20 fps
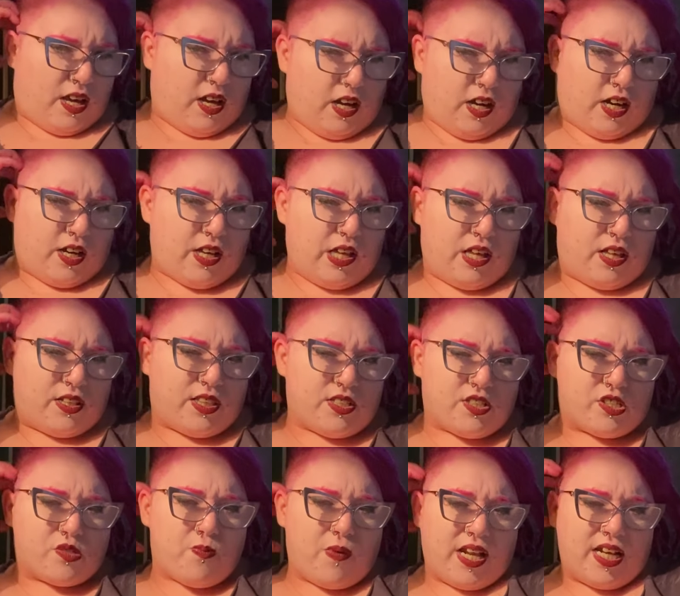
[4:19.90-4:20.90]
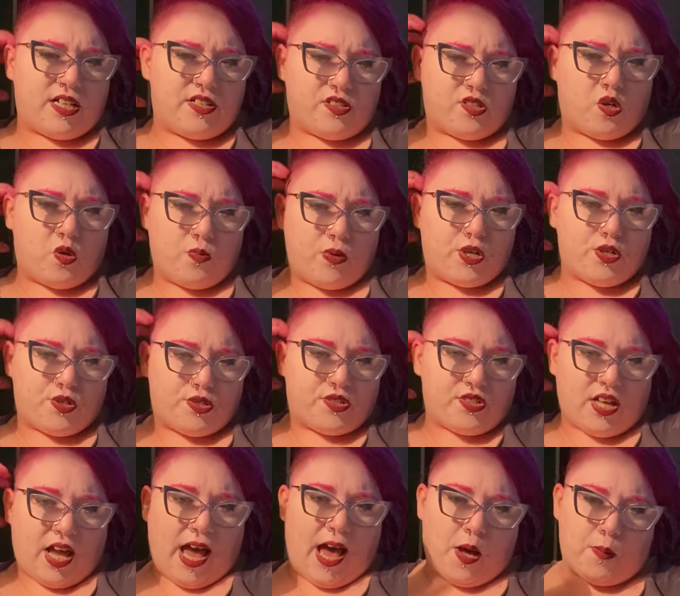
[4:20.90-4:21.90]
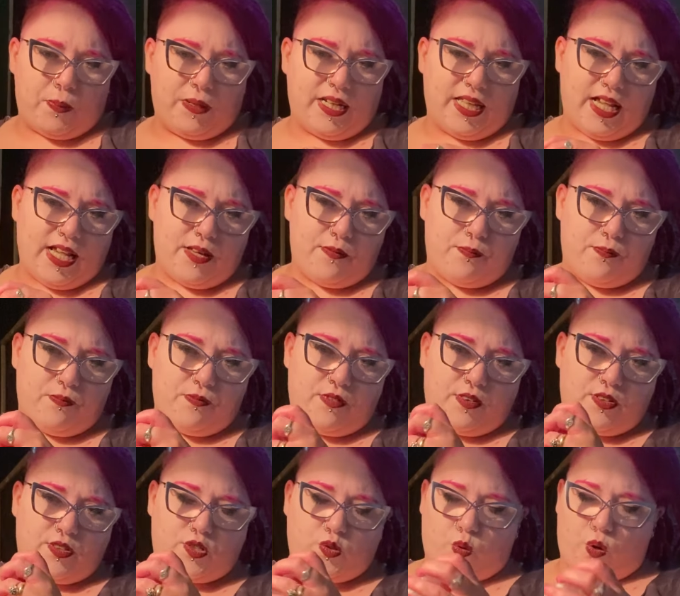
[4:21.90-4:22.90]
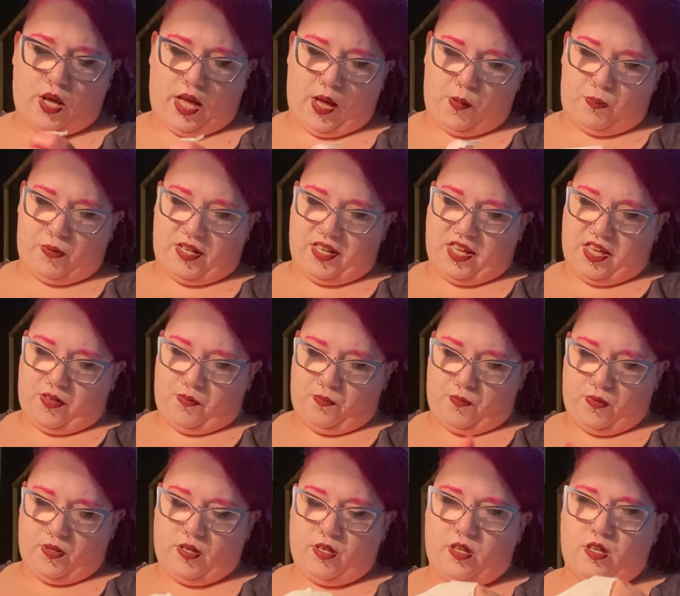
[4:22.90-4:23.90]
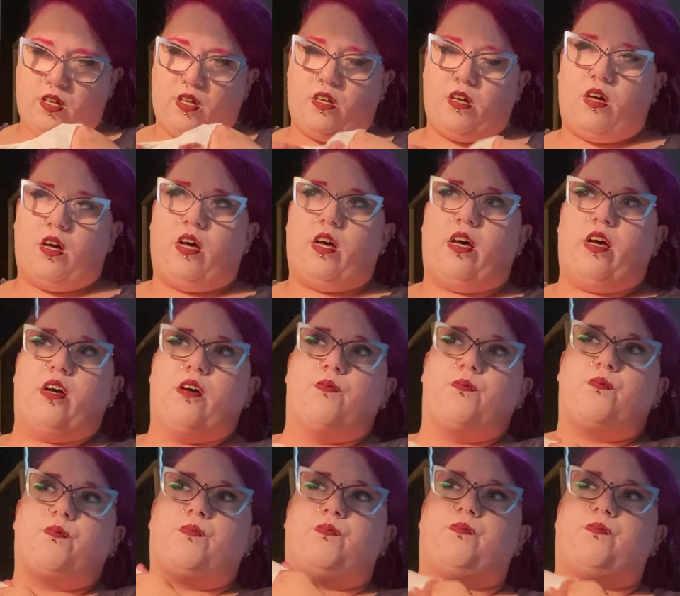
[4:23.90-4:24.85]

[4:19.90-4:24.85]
The smell is almost appley. It's quite appley. So